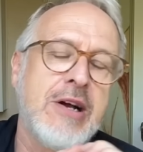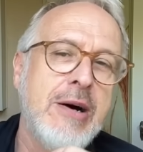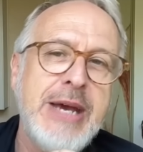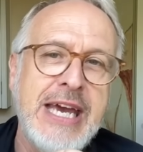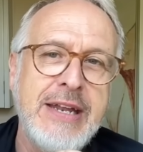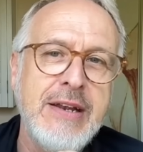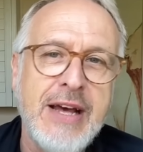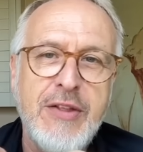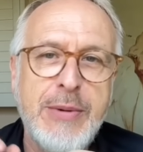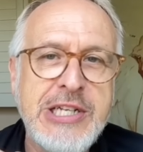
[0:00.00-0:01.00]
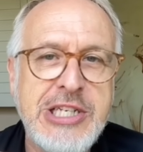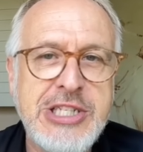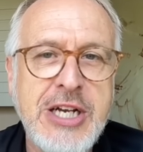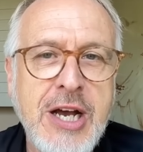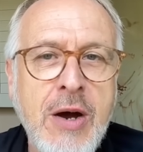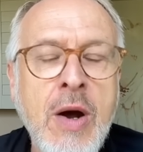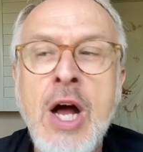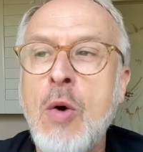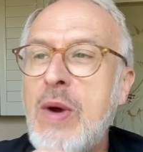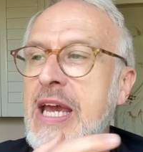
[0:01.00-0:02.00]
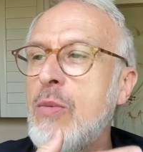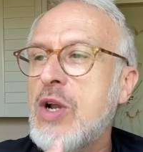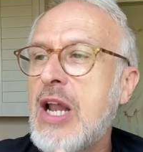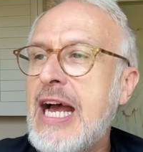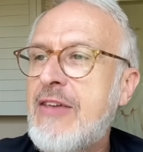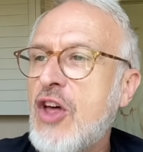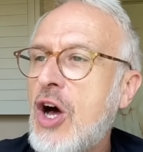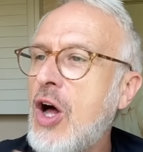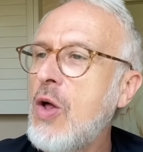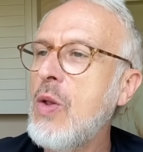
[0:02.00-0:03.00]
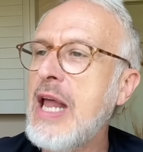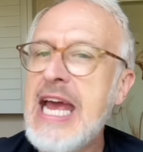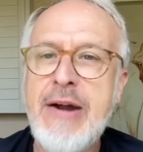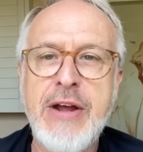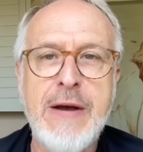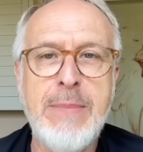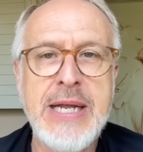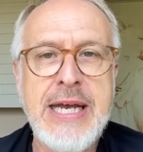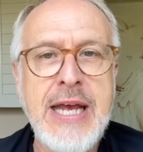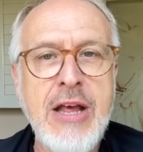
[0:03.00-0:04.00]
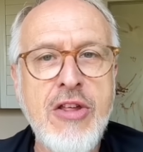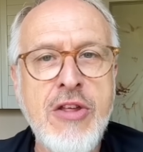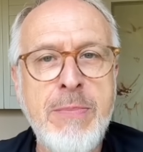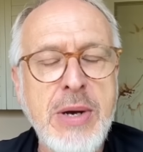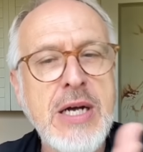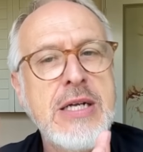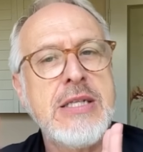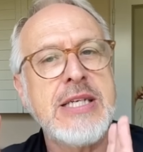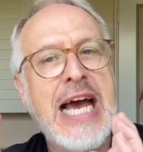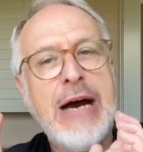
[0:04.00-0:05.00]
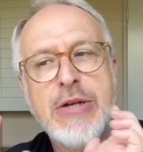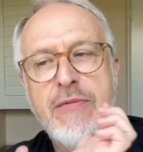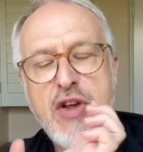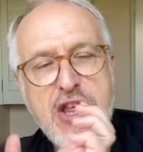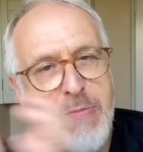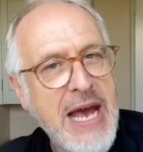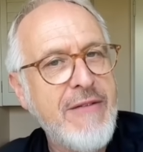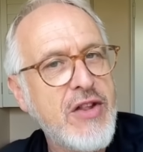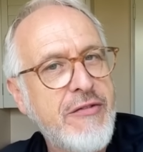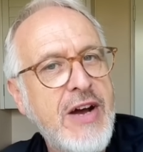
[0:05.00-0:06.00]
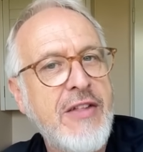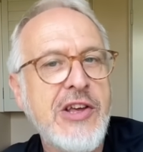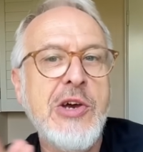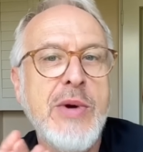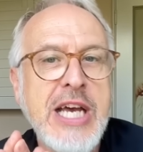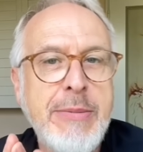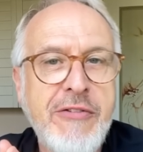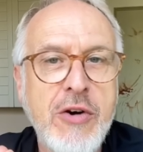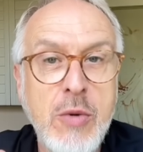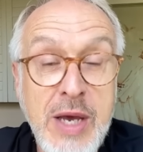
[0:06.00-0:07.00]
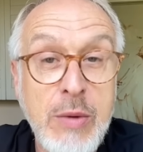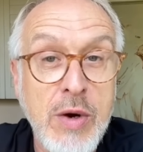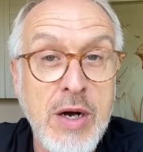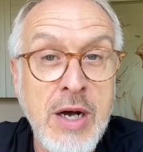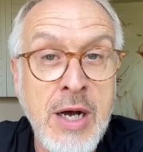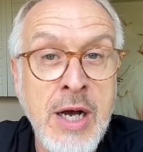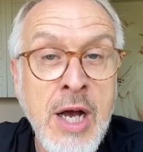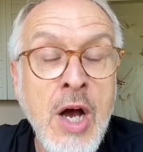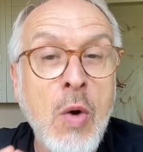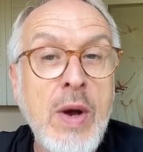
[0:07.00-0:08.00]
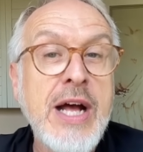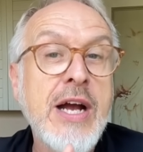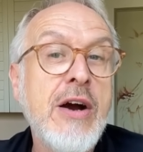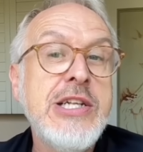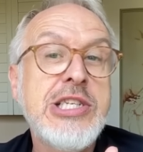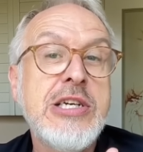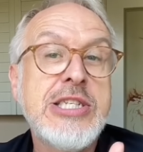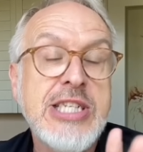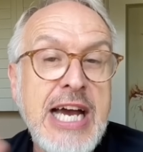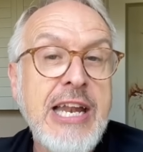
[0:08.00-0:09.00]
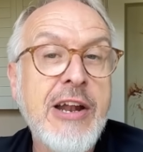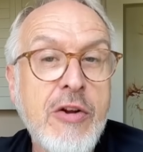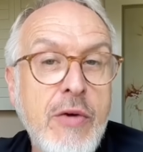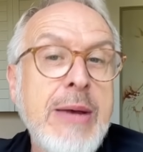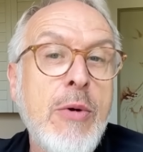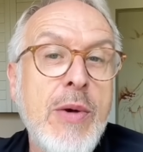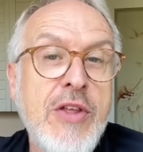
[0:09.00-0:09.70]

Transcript: come in, like the British, and go, we would like the whole area, please. But out of respect for the fact that you were here before we were, we're going to sign an agreement with